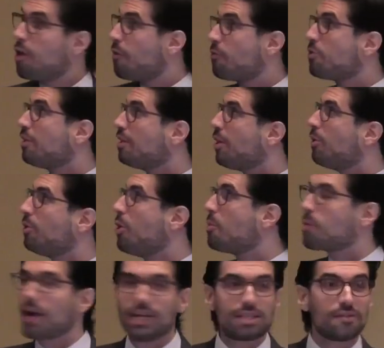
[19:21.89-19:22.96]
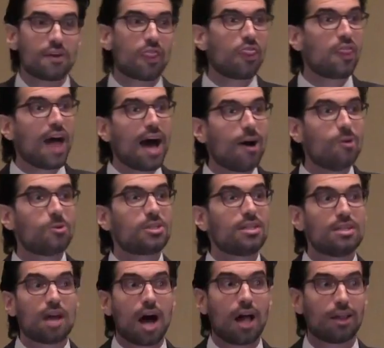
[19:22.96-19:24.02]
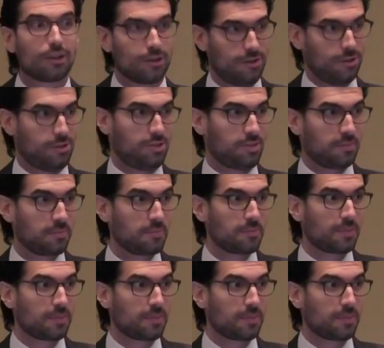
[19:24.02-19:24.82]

for the low price of $1,000.